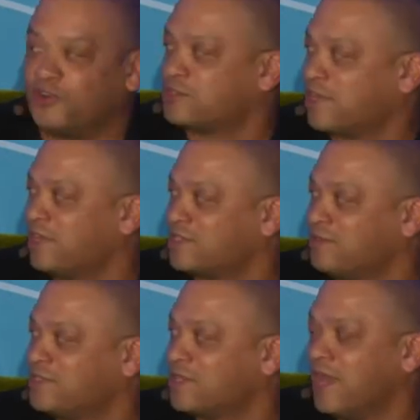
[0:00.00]
first
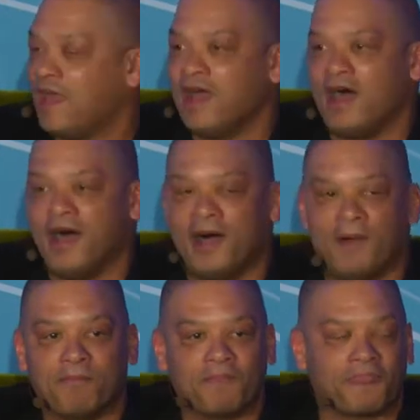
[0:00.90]
customers.
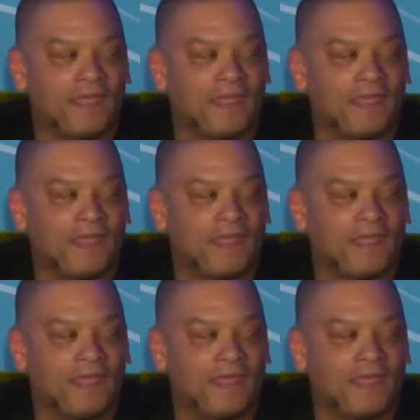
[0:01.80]
Um,